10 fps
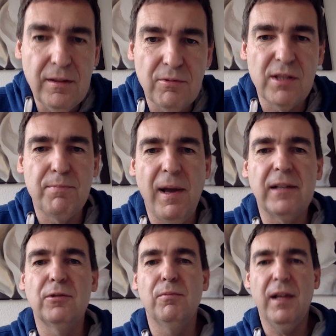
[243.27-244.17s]

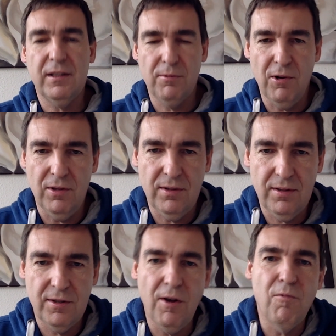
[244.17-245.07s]
respect to black swans.
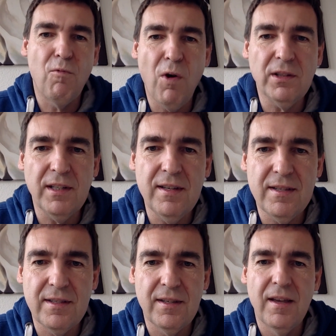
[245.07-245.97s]
So what
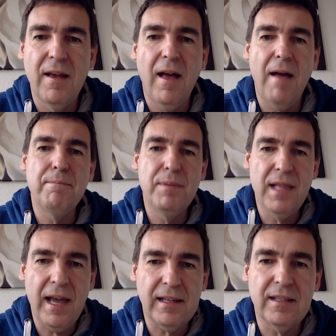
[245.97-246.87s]
is a
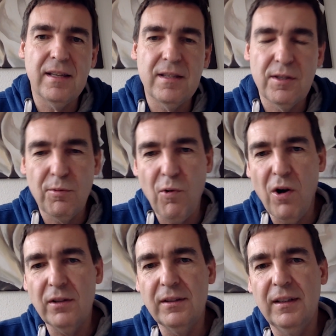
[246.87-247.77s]
black
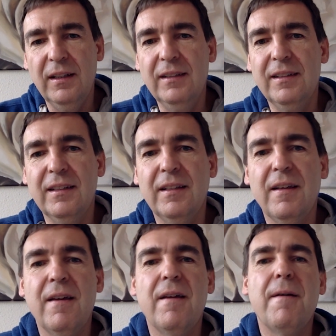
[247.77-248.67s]
swan in the
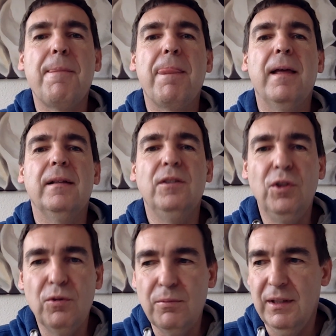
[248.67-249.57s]

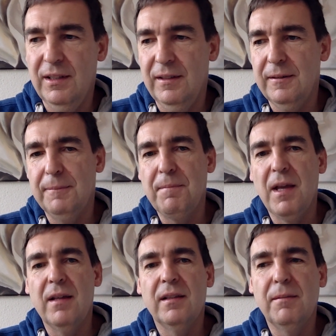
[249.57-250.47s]
new meaning?
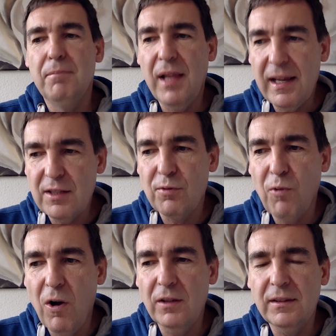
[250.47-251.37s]
The black
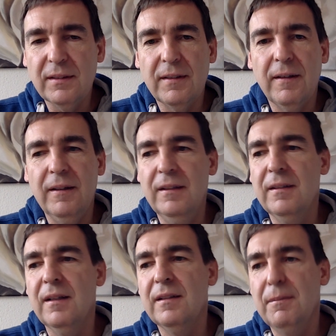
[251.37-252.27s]
swan
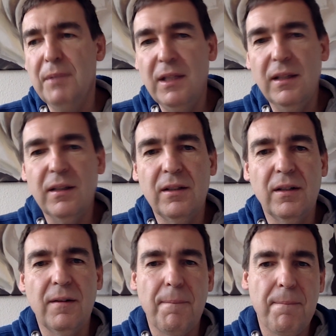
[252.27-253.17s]
in the meaning
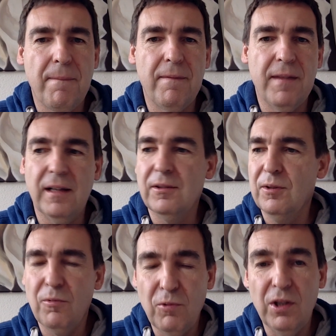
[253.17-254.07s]

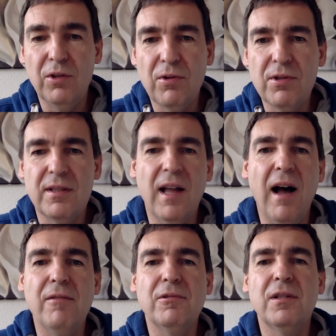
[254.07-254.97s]
that we use
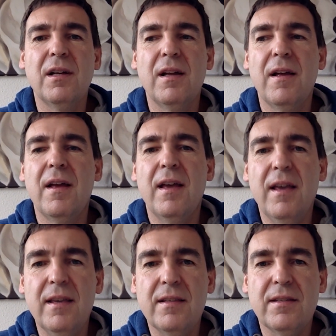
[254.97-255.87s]
now
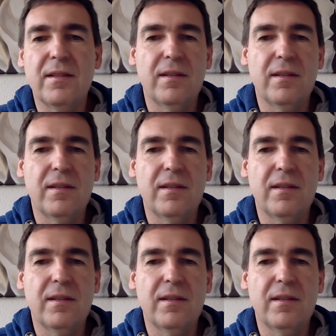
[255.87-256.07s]
is